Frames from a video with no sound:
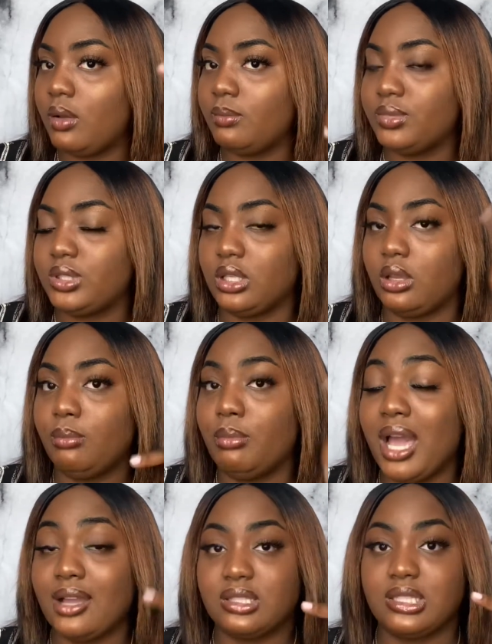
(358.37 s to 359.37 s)
some
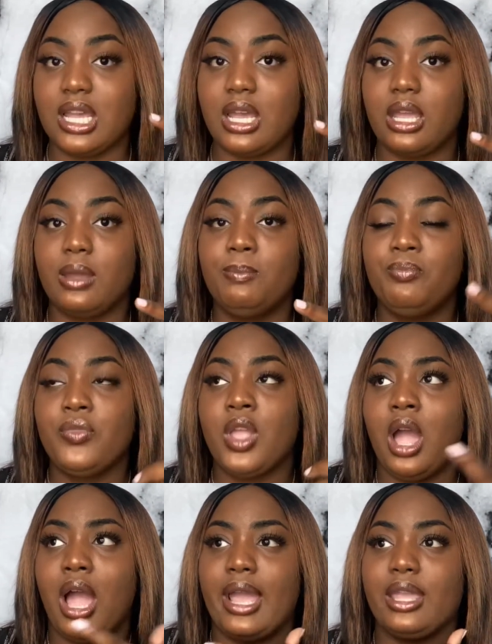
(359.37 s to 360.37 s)
box dye.
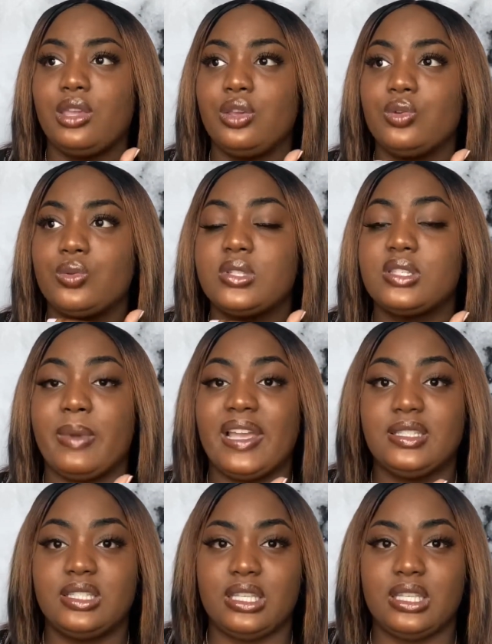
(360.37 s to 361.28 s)
I used spice